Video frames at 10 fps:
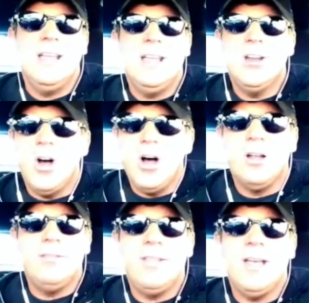And
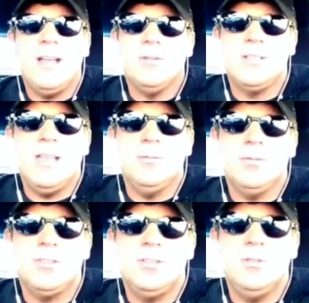all of that I was
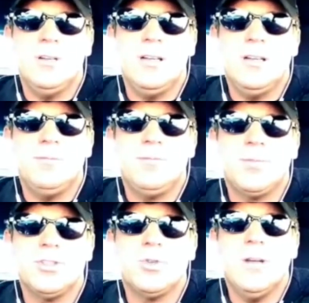able to
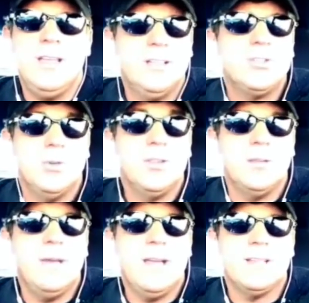portray in Truth of
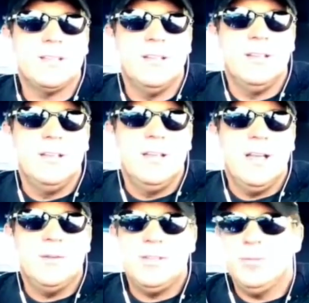the Mask.
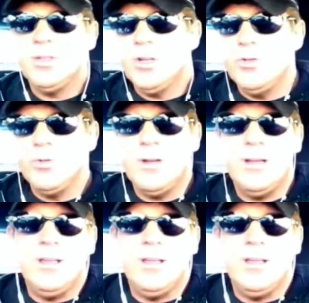I was able to go through.